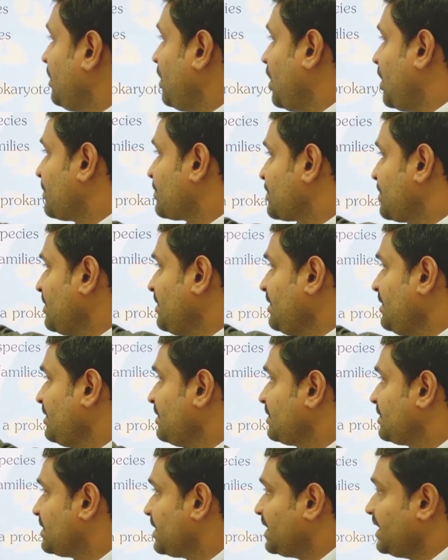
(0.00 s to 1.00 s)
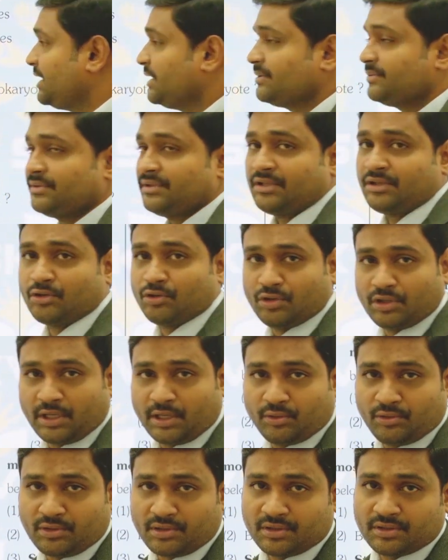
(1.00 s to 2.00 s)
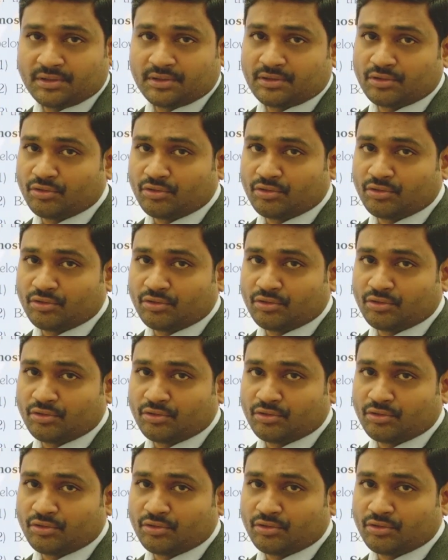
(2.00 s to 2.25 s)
option 3. No doubt, no